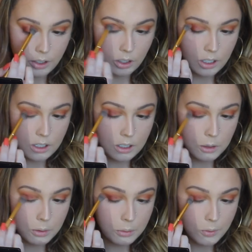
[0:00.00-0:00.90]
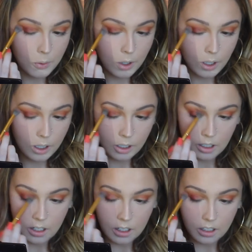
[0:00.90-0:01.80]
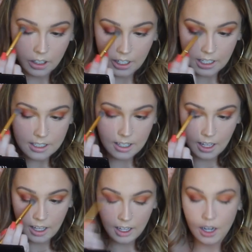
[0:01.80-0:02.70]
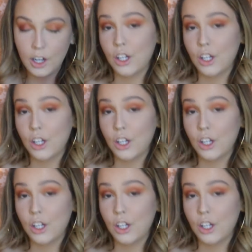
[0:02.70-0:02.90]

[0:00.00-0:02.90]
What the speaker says: the crease a little bit more. Like I said,